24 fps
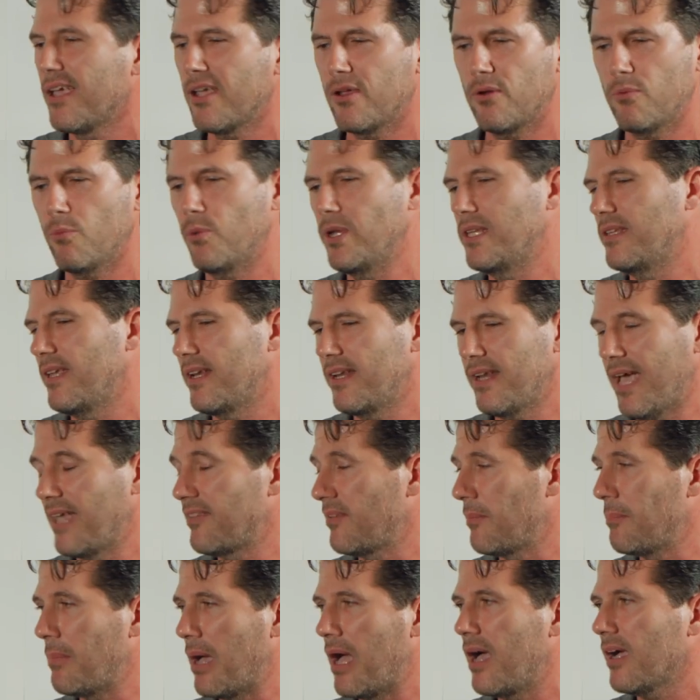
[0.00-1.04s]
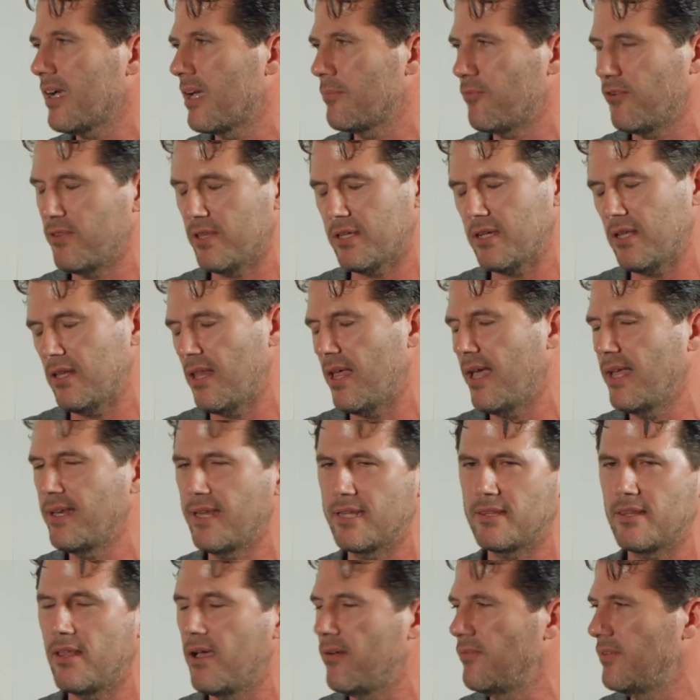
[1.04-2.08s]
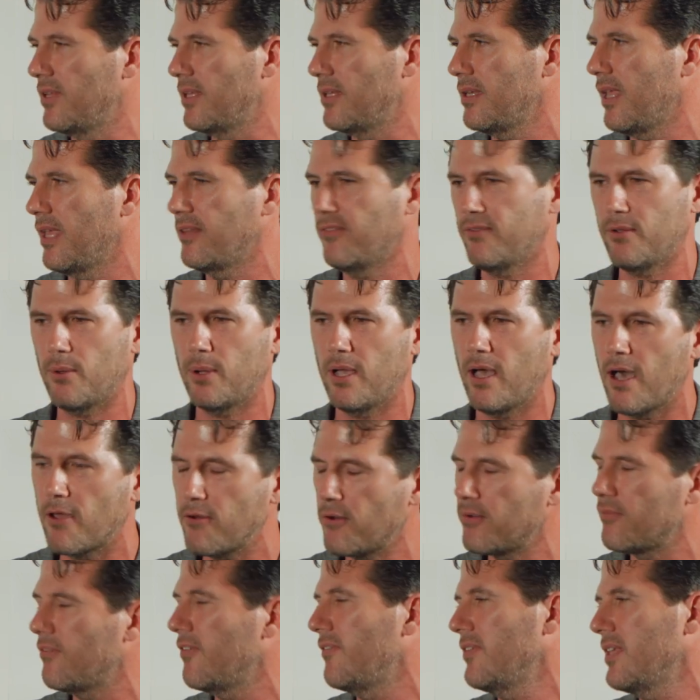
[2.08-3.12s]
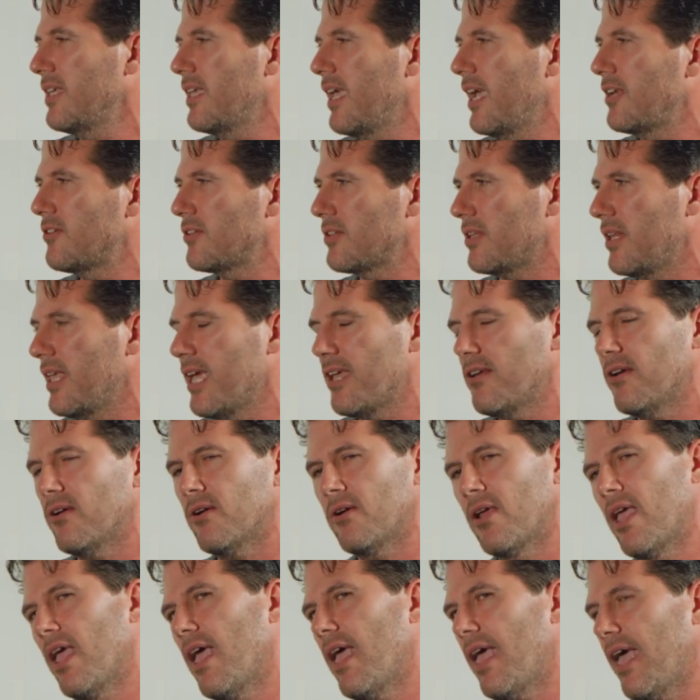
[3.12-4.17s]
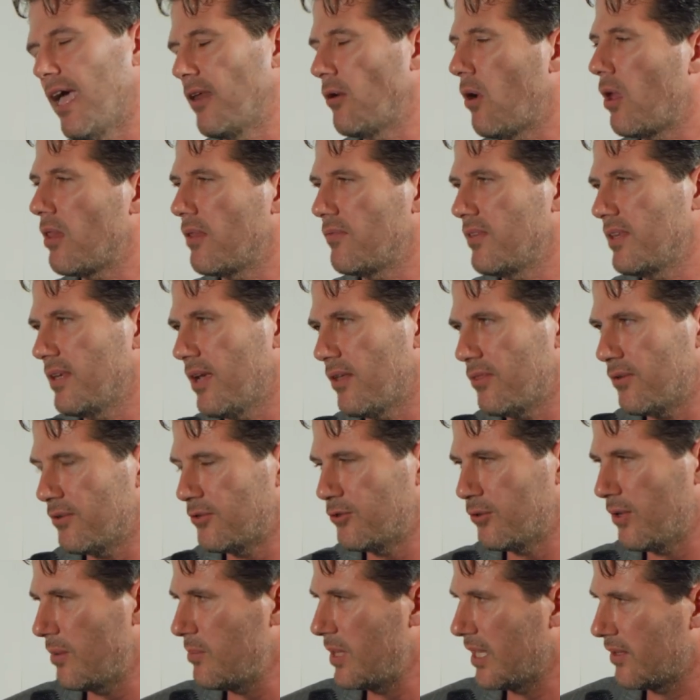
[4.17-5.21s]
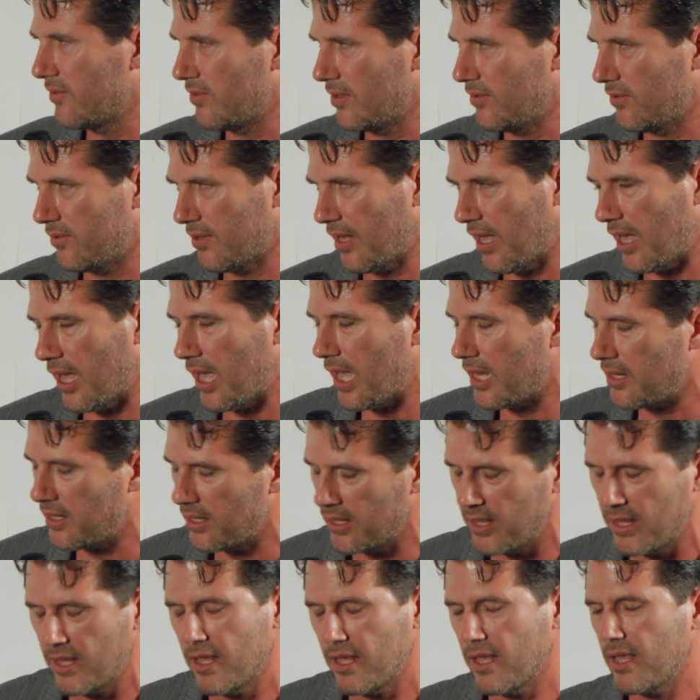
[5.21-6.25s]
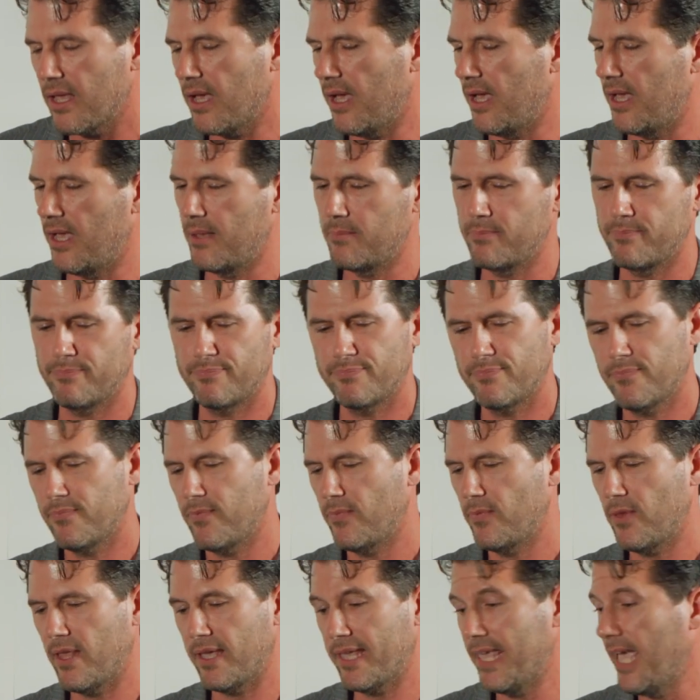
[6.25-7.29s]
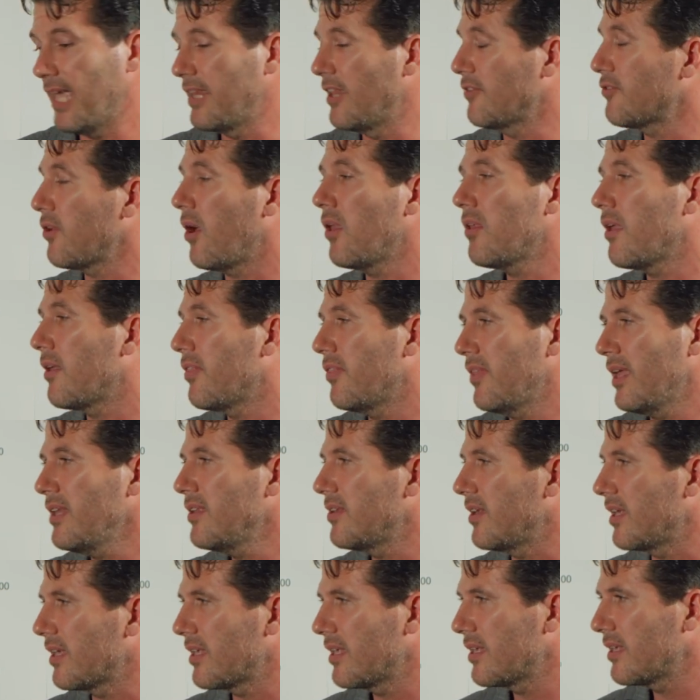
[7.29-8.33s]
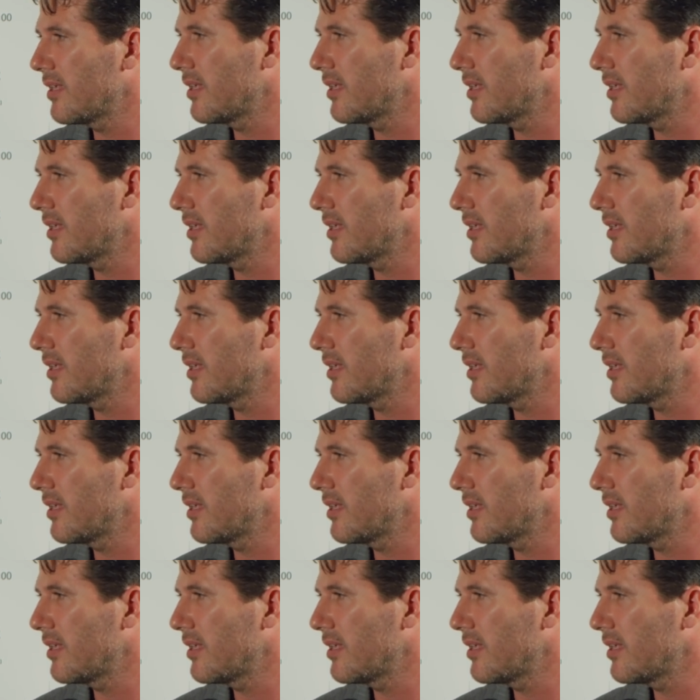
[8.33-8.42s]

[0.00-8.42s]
We did it as a mock-up for the client, and they loved it. And so 150 gauges later, and all of the other trimmings inside, again, it's all authentic.